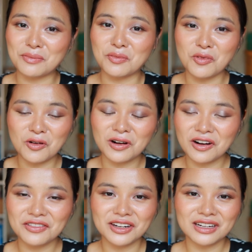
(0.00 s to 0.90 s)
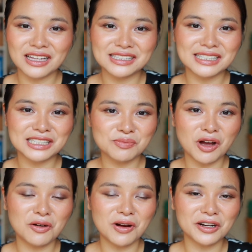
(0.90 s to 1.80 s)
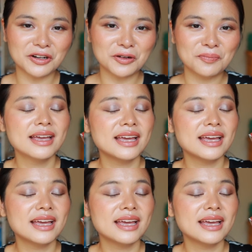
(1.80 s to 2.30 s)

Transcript: up more of their cleansing spa water.